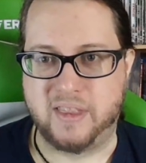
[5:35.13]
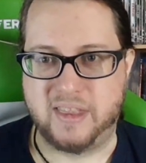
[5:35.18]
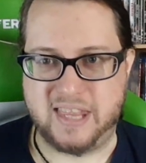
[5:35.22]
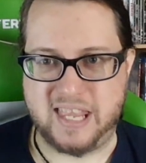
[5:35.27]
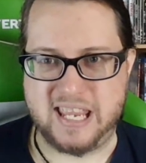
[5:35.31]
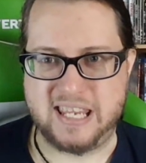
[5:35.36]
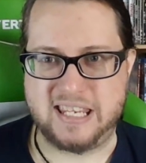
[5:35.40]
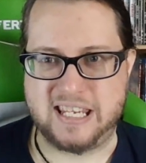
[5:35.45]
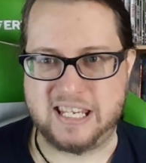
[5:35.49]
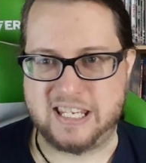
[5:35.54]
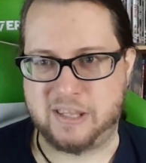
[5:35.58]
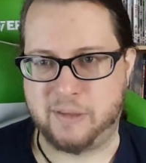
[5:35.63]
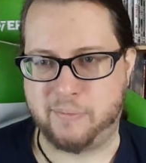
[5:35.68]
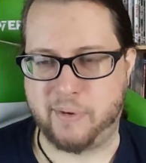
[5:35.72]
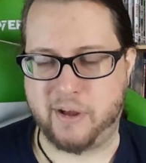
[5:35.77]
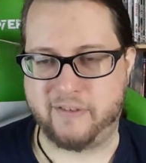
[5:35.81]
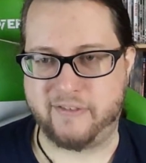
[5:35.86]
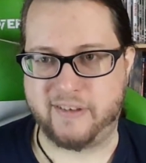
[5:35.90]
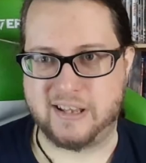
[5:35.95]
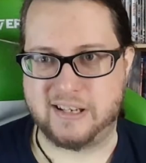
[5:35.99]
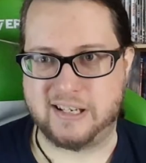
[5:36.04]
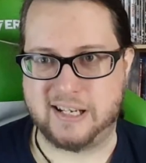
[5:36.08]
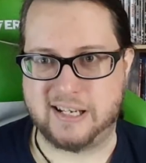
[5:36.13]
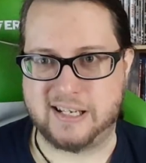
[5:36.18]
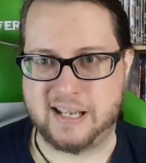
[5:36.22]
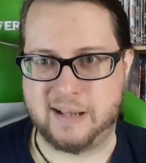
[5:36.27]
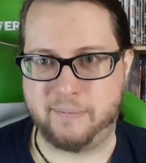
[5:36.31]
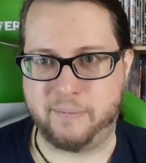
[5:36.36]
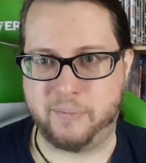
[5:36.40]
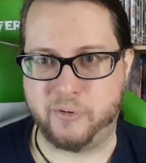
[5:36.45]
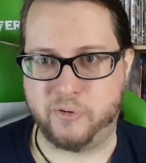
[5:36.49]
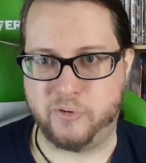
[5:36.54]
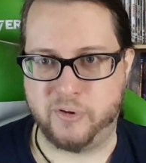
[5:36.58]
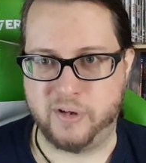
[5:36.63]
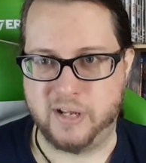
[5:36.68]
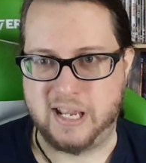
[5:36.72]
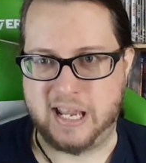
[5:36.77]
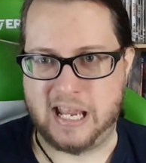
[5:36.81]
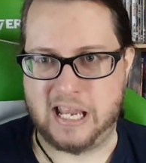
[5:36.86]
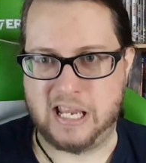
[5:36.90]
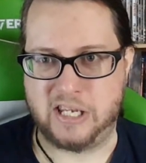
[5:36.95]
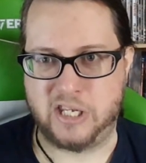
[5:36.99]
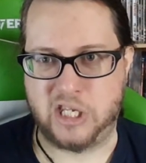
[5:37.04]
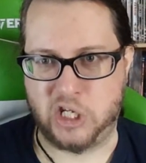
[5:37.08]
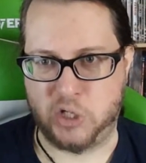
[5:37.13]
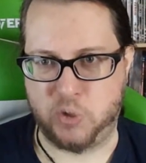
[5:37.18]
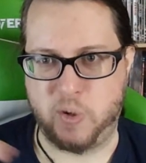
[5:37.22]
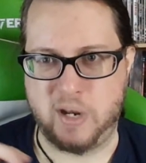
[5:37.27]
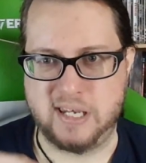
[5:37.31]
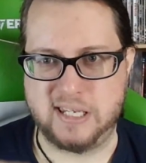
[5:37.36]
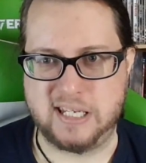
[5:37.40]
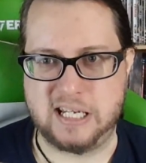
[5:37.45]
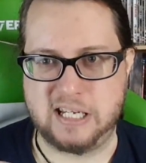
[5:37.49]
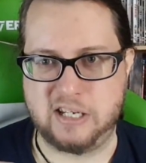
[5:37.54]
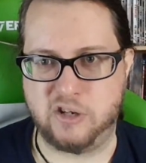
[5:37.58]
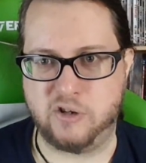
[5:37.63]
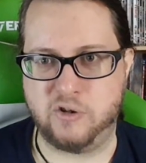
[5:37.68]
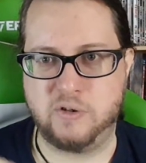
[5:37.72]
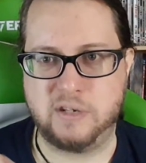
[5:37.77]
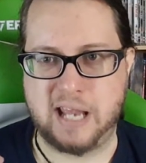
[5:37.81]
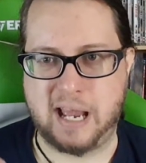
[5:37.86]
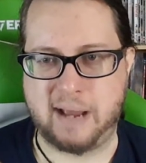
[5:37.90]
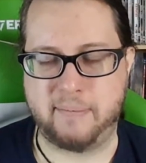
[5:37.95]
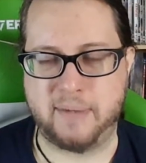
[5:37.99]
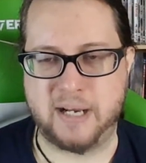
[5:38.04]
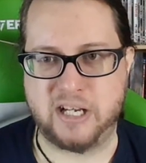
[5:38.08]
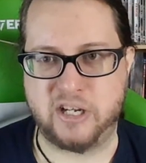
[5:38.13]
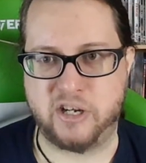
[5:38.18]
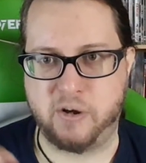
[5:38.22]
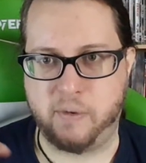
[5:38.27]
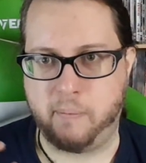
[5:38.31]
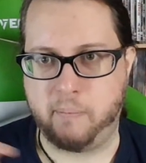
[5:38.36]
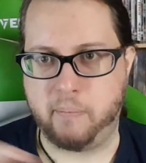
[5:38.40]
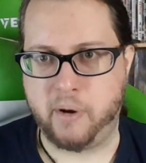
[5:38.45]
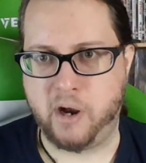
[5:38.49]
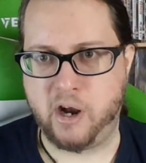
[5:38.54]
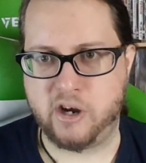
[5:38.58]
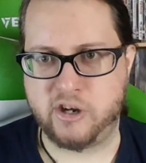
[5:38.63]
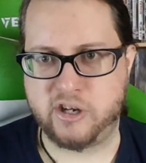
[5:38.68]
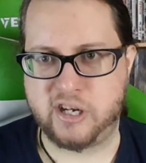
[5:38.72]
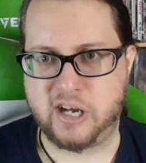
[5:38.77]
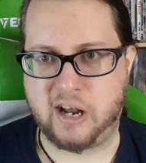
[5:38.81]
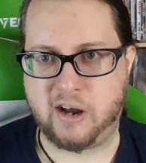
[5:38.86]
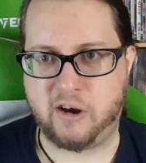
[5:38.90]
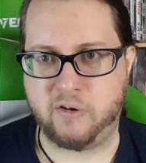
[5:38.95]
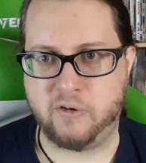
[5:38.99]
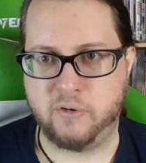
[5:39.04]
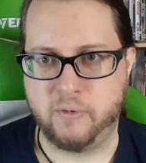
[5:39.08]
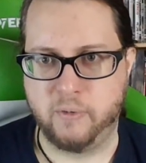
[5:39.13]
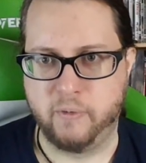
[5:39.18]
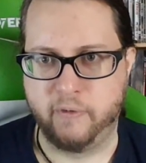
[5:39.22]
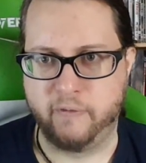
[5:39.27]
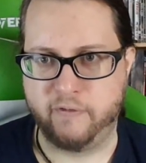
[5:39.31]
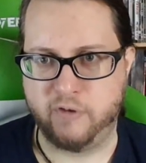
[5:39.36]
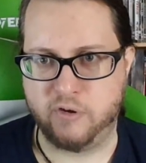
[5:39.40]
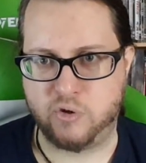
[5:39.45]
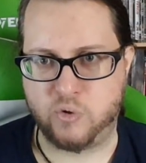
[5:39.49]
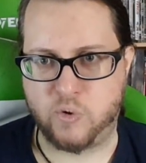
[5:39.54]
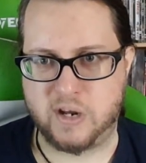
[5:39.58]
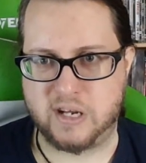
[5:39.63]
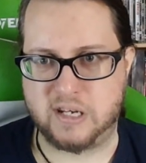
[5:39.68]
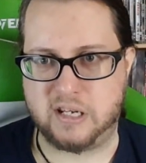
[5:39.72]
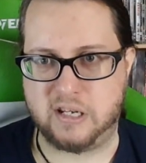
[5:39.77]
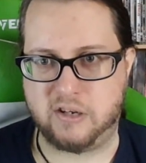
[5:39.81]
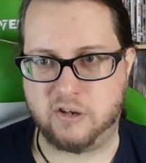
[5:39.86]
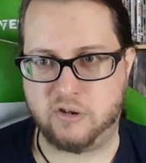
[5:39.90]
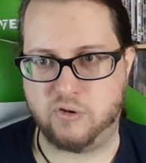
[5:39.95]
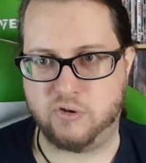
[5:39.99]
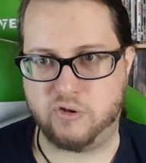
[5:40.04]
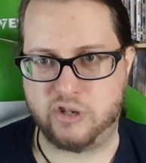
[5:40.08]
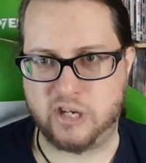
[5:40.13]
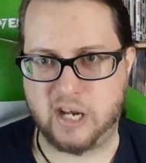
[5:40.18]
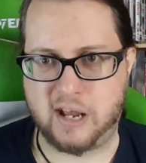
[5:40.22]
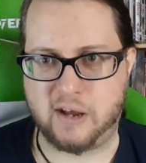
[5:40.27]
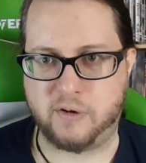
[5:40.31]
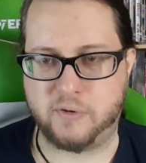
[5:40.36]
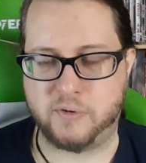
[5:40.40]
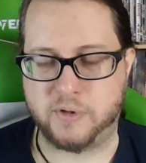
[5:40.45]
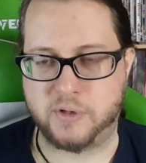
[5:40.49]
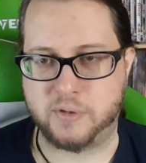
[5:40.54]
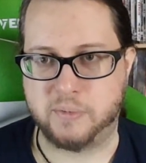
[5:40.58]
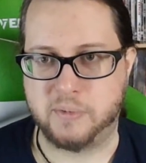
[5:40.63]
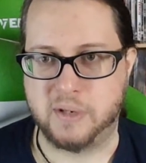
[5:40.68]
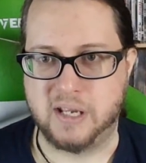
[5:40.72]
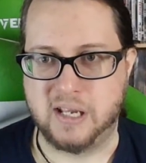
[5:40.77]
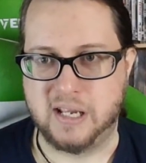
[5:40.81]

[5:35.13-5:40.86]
This is the perfect example. It's 22 damage per shell for 22 shells.